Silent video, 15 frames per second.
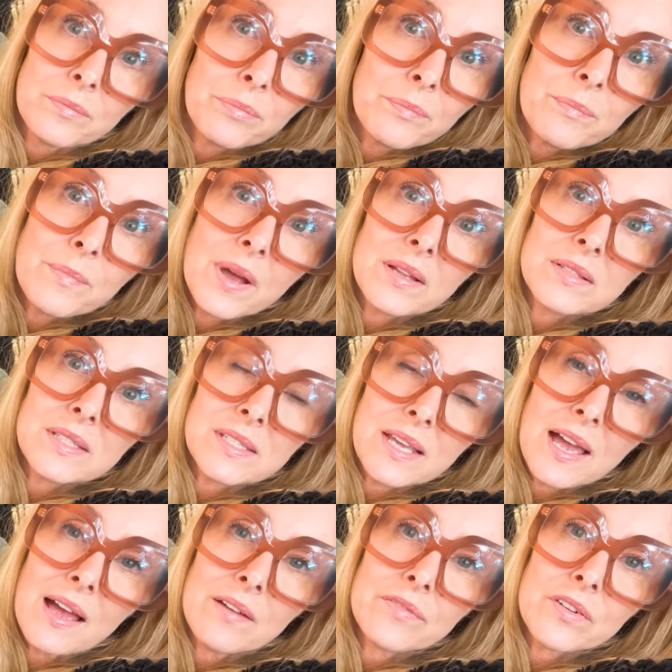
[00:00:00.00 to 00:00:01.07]
months
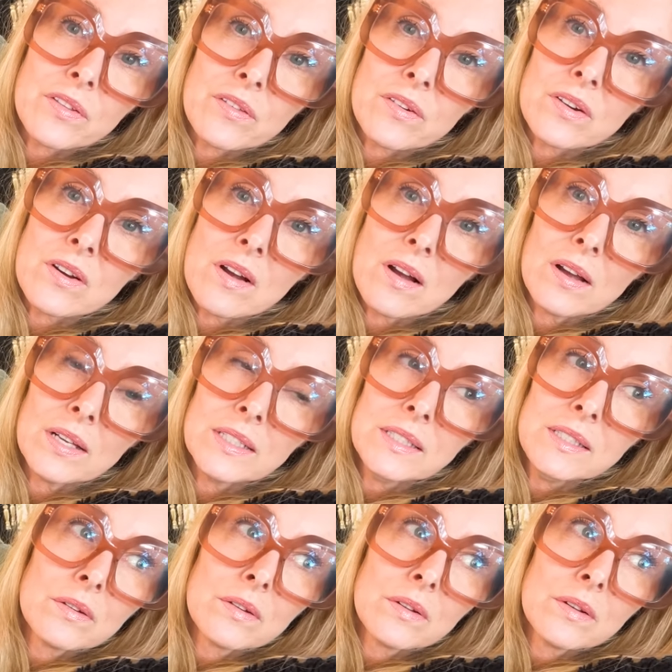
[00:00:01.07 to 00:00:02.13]
after they're gone.